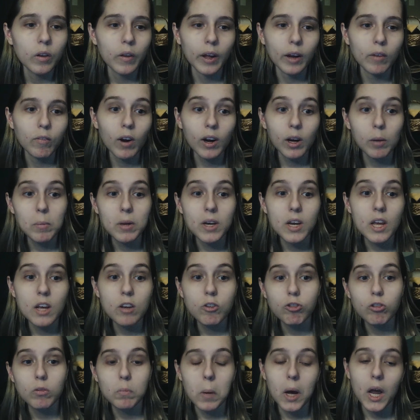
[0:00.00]
Like
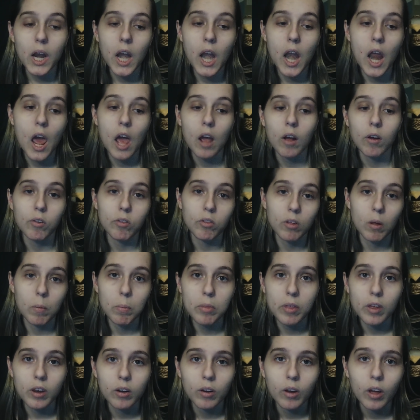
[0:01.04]
Recommendation Monday or
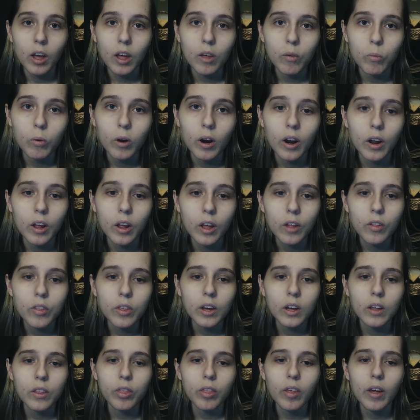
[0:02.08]
something, where it's
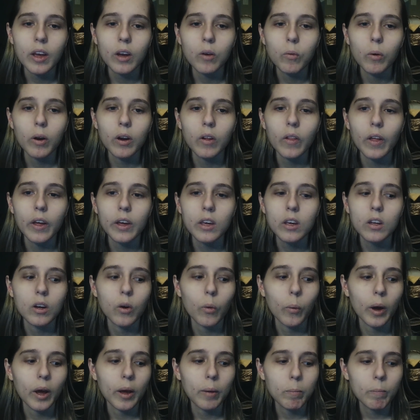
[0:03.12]
like a thing where, like,
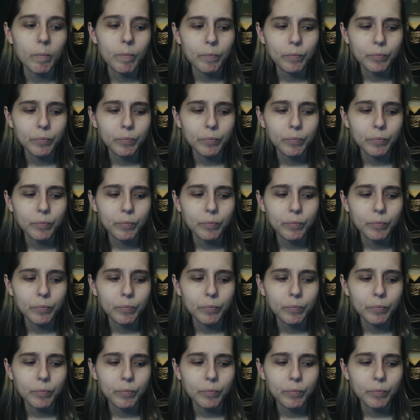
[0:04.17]
I